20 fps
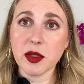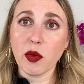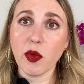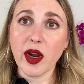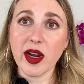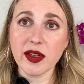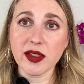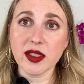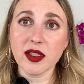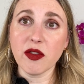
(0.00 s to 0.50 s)

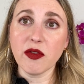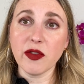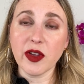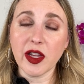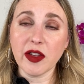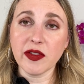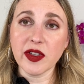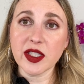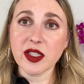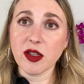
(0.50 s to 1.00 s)
whereas the
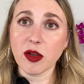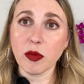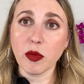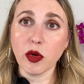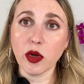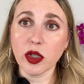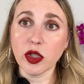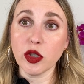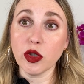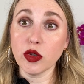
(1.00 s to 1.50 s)
Velvets are
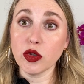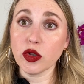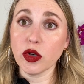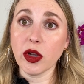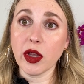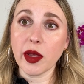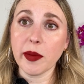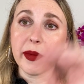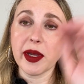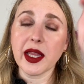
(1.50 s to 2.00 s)
more neutral
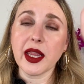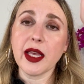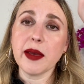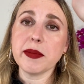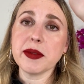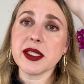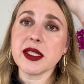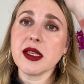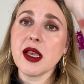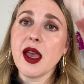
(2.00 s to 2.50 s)
on my
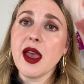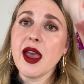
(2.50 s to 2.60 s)
lips.